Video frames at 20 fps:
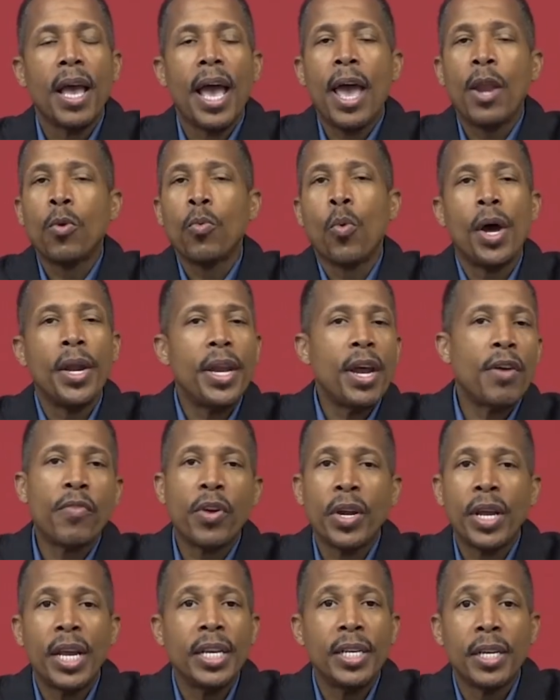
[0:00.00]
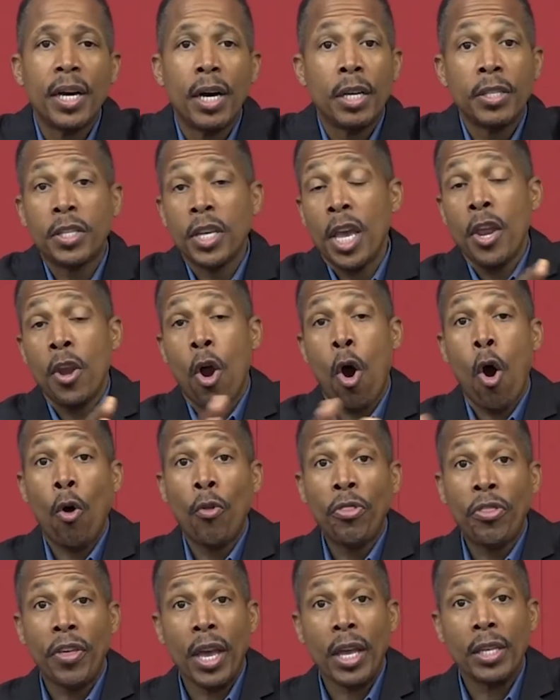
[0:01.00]
and whatever he does in
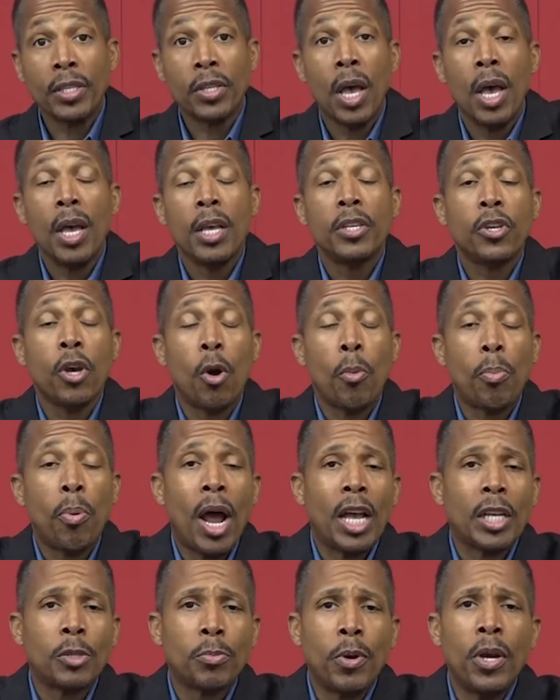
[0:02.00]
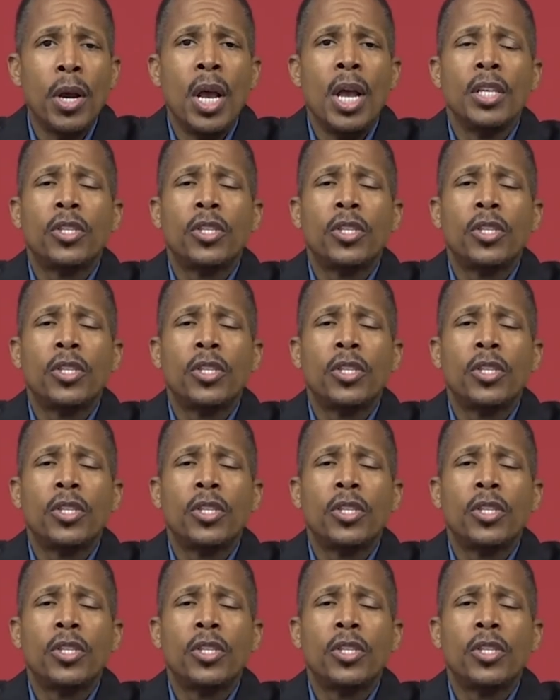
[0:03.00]
all things shall prosper.